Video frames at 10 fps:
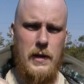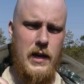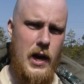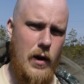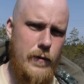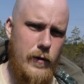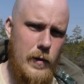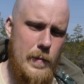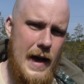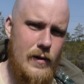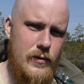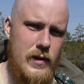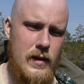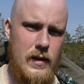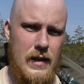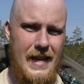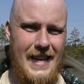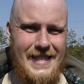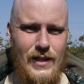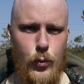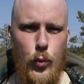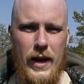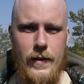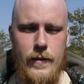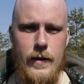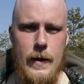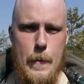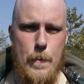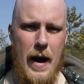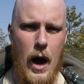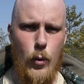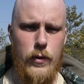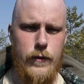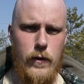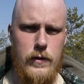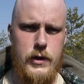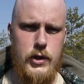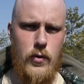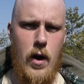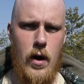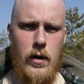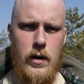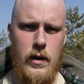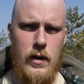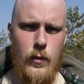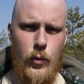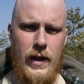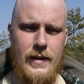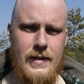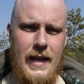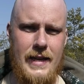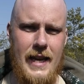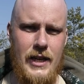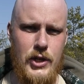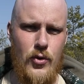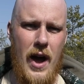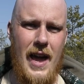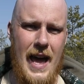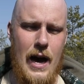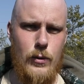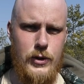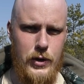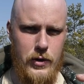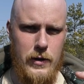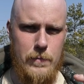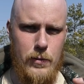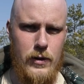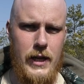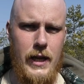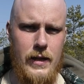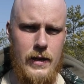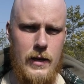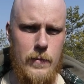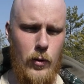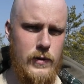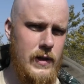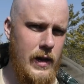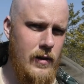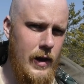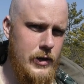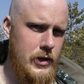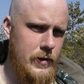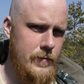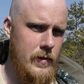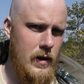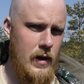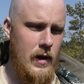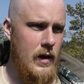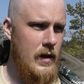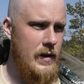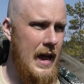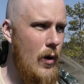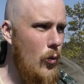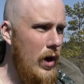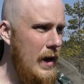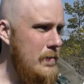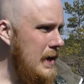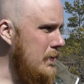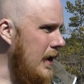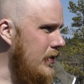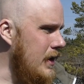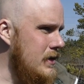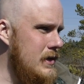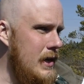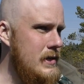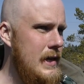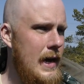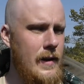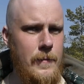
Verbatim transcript: careful about is the wind. Powerful, strong winds that can dry out your complete bonsai collection. Now, what I mean by this is that